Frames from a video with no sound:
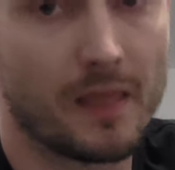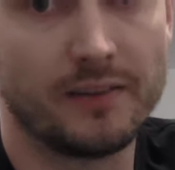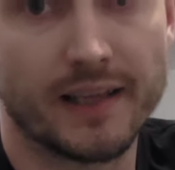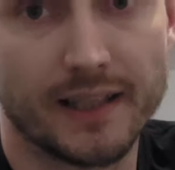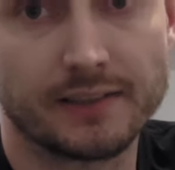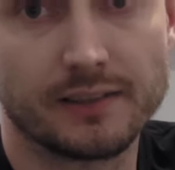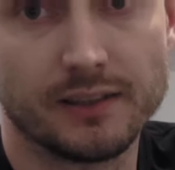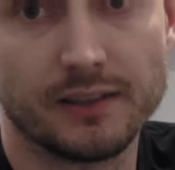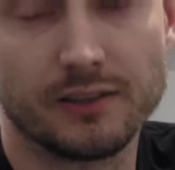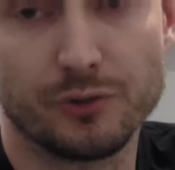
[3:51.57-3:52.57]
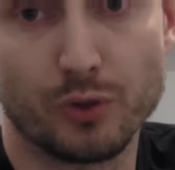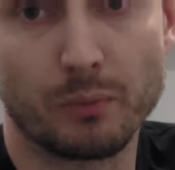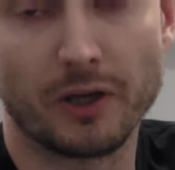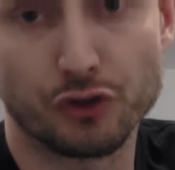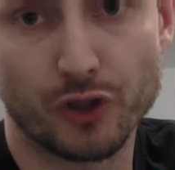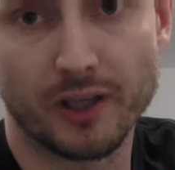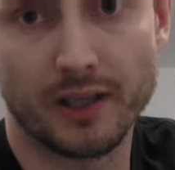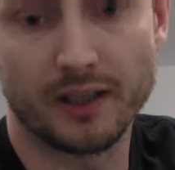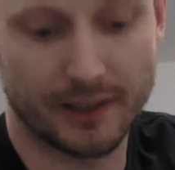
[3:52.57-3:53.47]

nicely during my training.